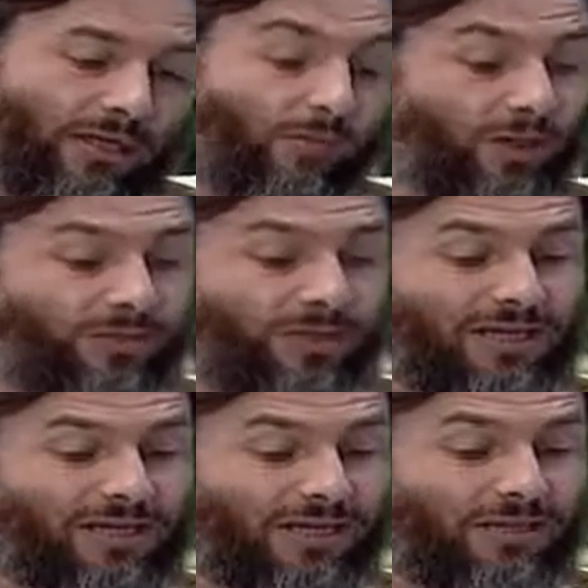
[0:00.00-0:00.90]
which
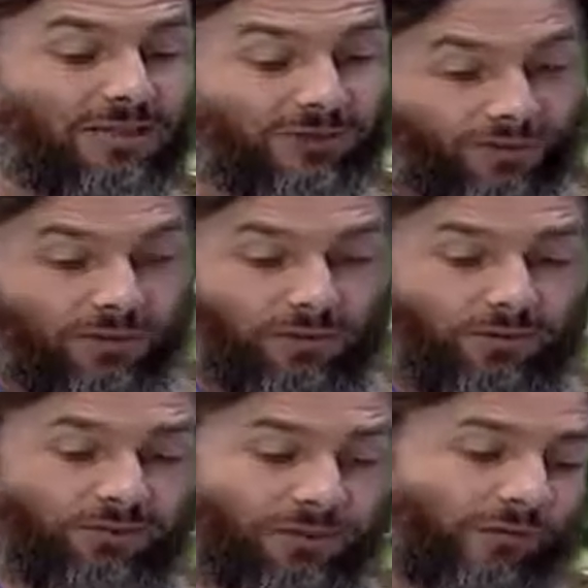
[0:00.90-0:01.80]
makes it
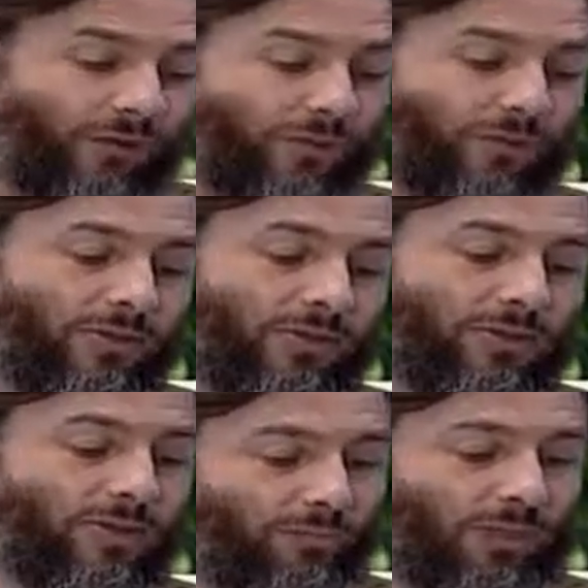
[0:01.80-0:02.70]
difficult for the followers to
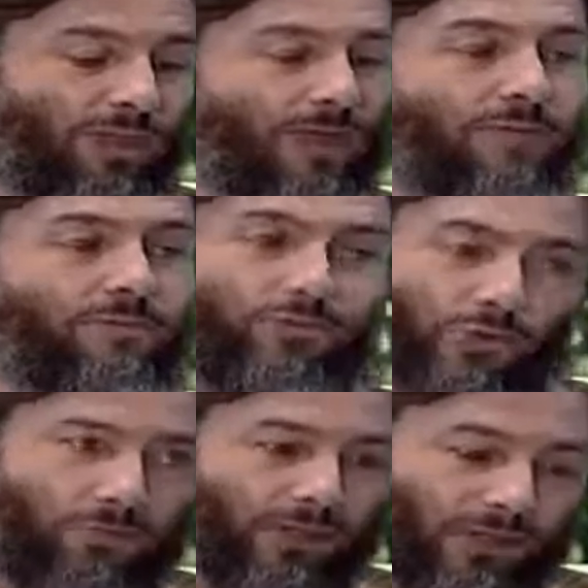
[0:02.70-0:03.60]
supplicate
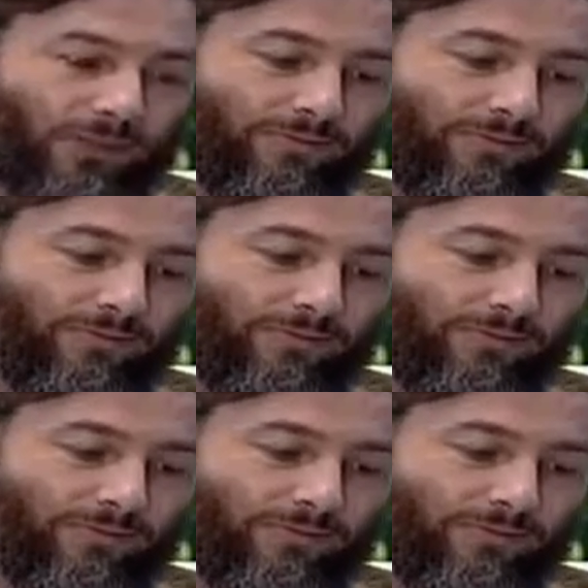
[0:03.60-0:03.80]
properly.